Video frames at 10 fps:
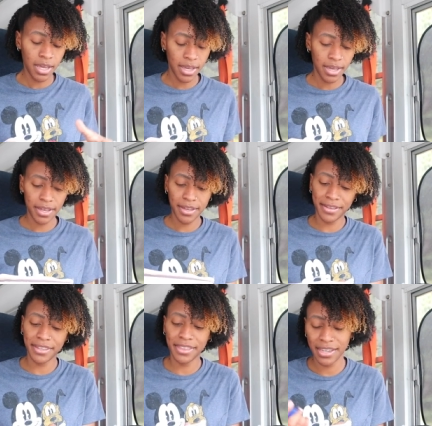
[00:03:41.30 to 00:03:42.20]

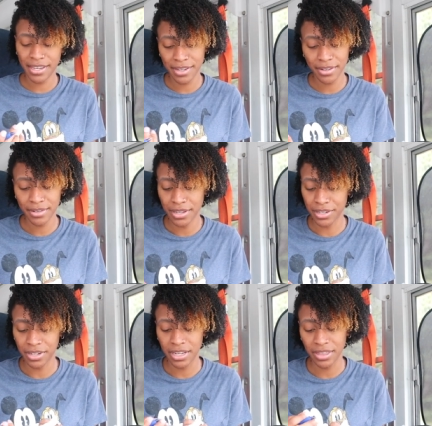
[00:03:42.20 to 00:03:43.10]
and then
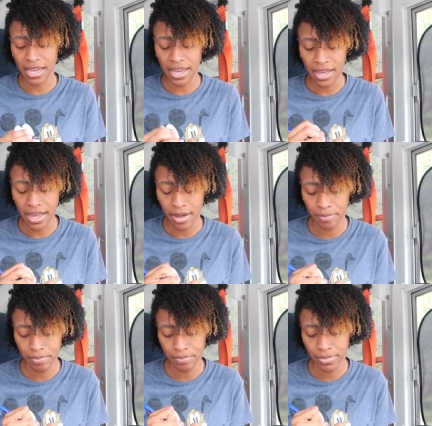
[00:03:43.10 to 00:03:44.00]
underneath that,
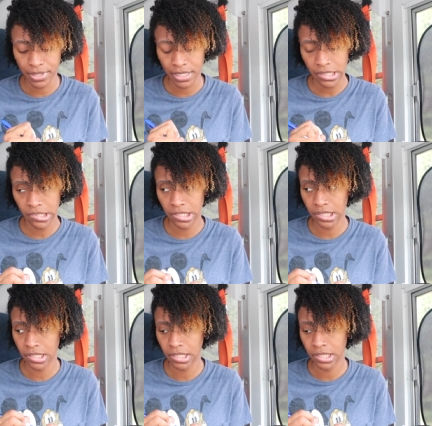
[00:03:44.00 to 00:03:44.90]
I'll put
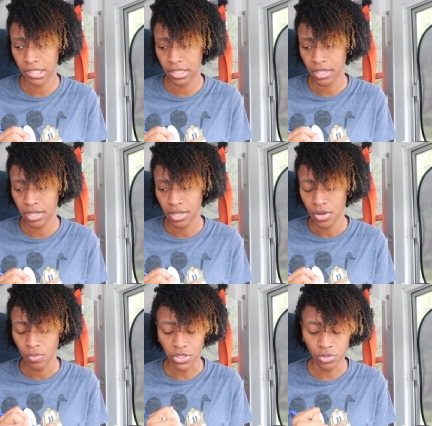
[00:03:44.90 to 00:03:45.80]

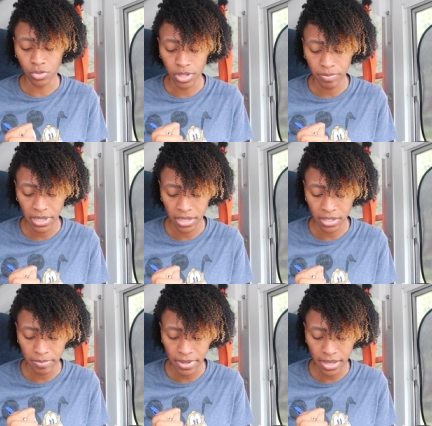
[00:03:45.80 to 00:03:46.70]
what school I'm picking
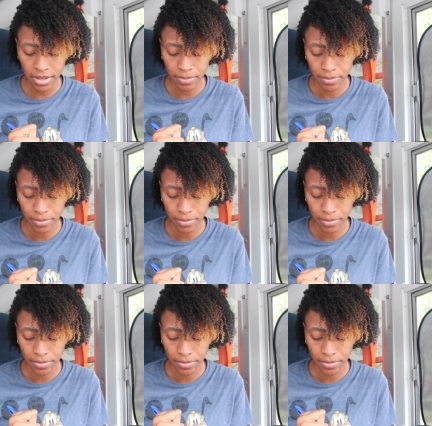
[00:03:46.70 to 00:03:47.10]
up at